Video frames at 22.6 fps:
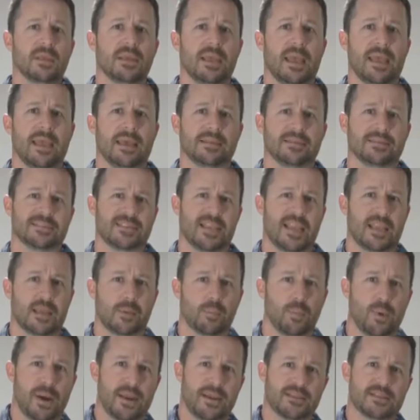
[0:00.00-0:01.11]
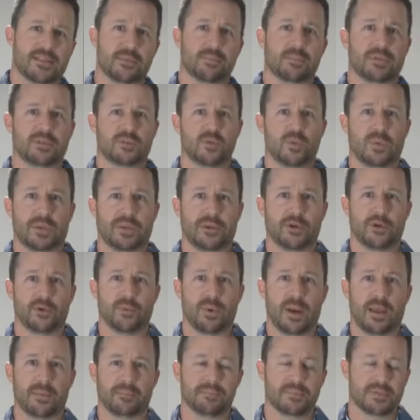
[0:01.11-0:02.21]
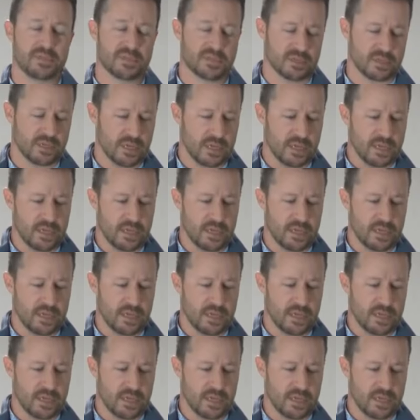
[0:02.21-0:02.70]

and take breaks in between your reps.